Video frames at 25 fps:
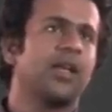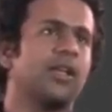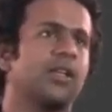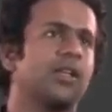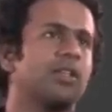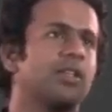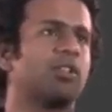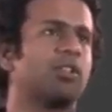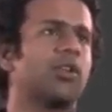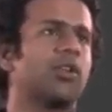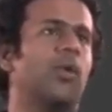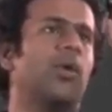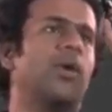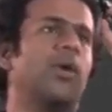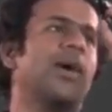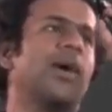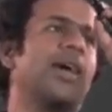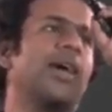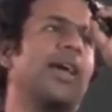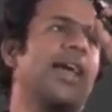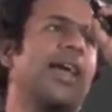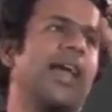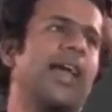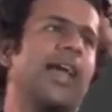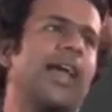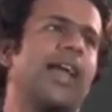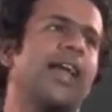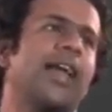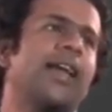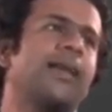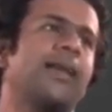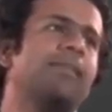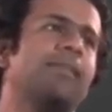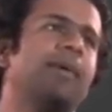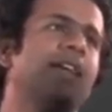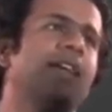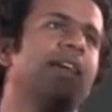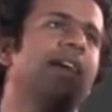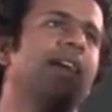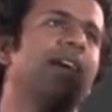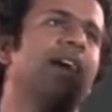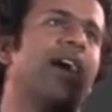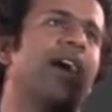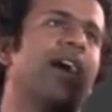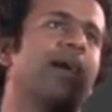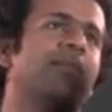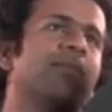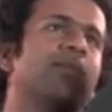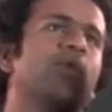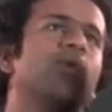So A and B
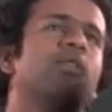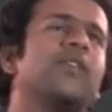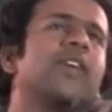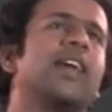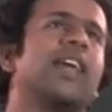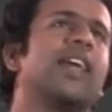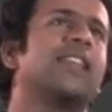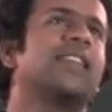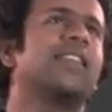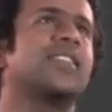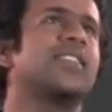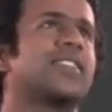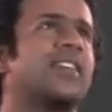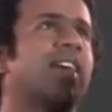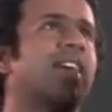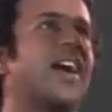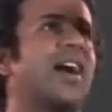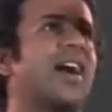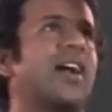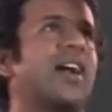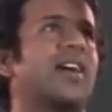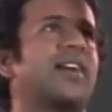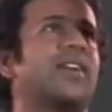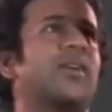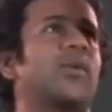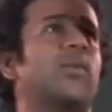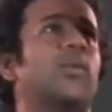are moving in this cart,